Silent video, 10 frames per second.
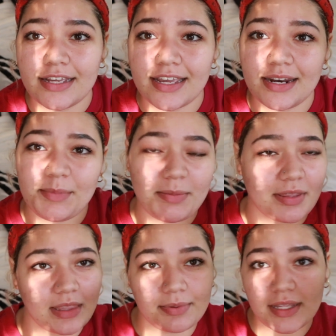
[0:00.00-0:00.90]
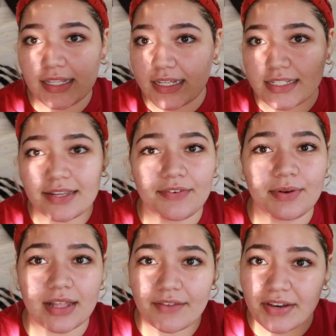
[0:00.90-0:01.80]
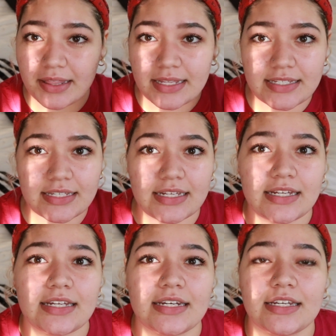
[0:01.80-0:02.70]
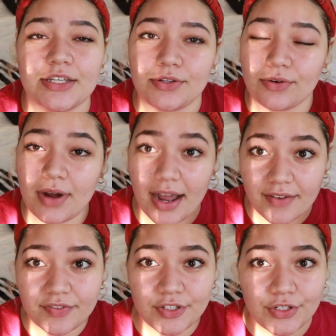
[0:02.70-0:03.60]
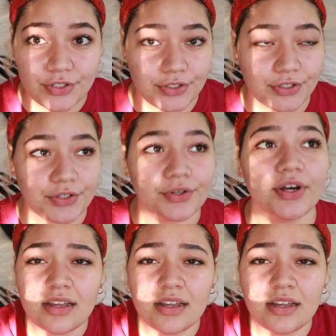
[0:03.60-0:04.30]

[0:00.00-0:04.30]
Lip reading: Again, I make monthly playlists. If you want to give it a listen, you don't have to.